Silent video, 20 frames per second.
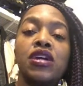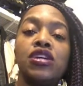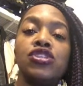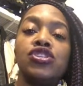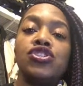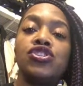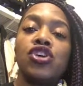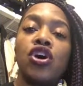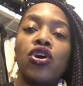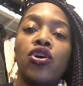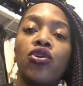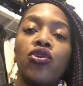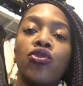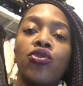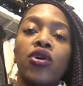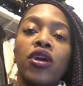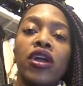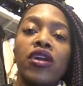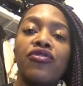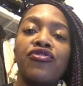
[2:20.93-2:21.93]

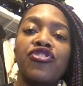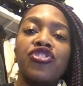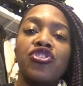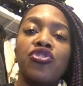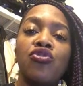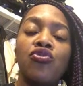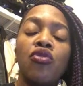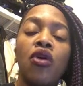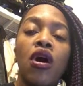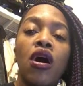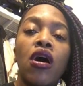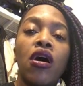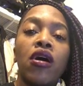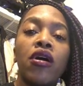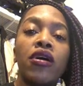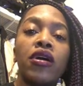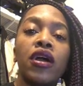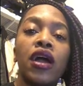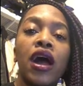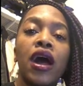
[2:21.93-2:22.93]
So if you
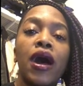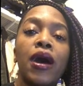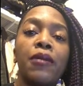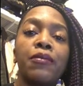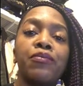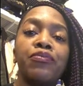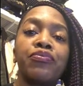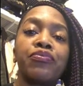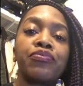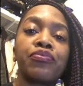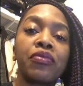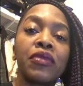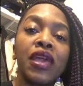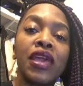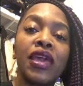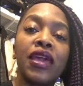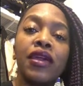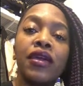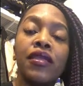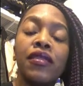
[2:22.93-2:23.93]
are
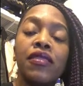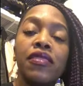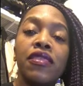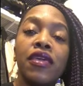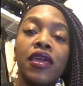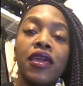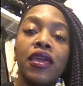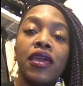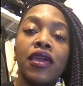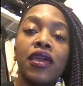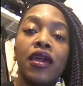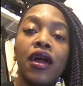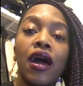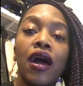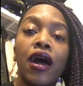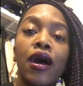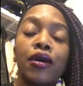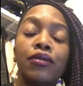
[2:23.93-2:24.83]
in the